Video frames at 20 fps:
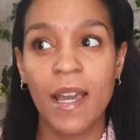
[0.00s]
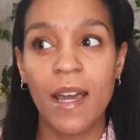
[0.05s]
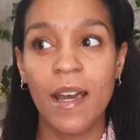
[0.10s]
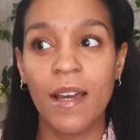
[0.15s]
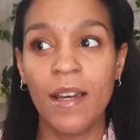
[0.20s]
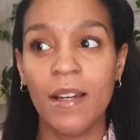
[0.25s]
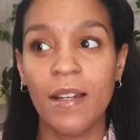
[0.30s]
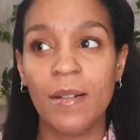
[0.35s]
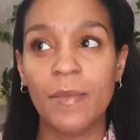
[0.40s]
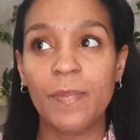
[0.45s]

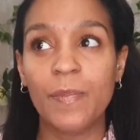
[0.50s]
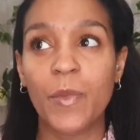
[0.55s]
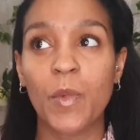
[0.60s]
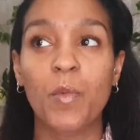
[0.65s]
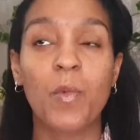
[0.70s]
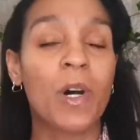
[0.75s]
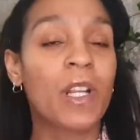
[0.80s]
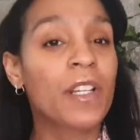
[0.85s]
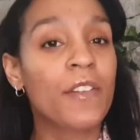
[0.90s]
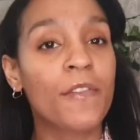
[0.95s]

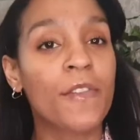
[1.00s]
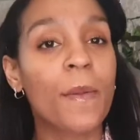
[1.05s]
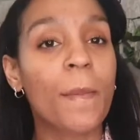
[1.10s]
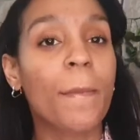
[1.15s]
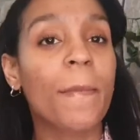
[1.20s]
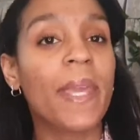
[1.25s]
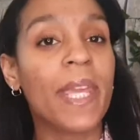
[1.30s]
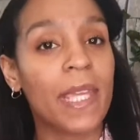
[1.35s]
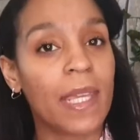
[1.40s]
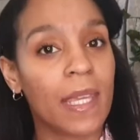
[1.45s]
One of them
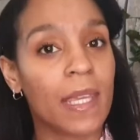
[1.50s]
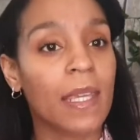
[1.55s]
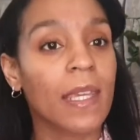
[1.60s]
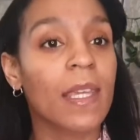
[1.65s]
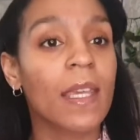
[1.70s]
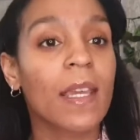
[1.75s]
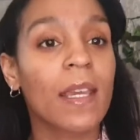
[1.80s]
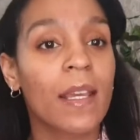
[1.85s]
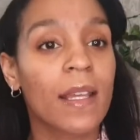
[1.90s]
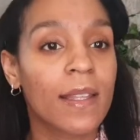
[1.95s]

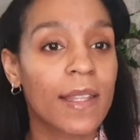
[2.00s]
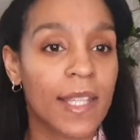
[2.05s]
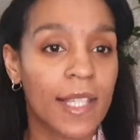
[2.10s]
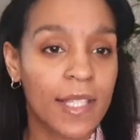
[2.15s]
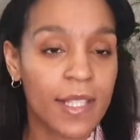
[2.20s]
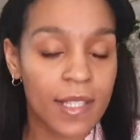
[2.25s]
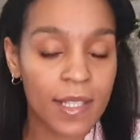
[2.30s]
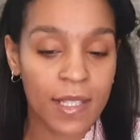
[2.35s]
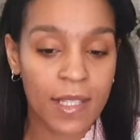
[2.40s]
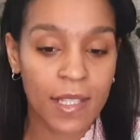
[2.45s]
being
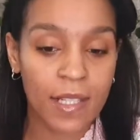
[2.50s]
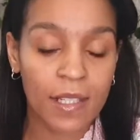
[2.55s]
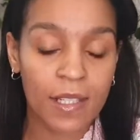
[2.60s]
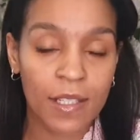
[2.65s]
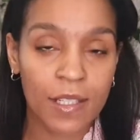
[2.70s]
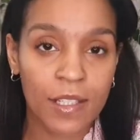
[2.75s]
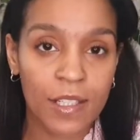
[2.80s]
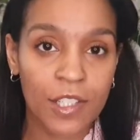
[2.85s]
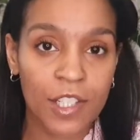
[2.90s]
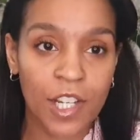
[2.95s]
this
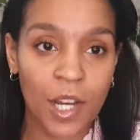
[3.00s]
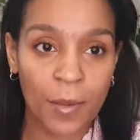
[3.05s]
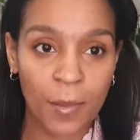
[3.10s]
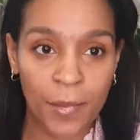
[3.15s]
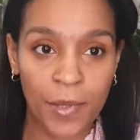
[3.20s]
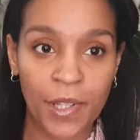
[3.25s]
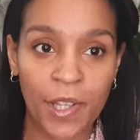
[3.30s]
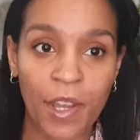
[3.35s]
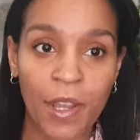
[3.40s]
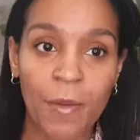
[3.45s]

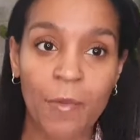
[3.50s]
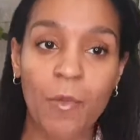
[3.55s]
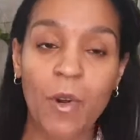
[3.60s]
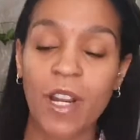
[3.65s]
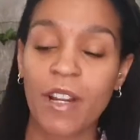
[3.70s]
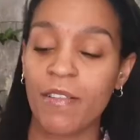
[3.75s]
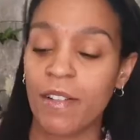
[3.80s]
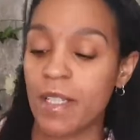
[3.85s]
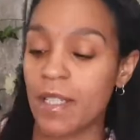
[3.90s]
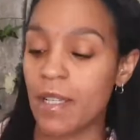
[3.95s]
jumper that I'm
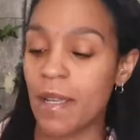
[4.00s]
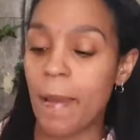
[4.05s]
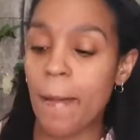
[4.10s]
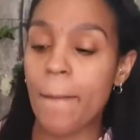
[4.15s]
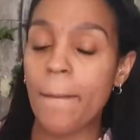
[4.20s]
wearing.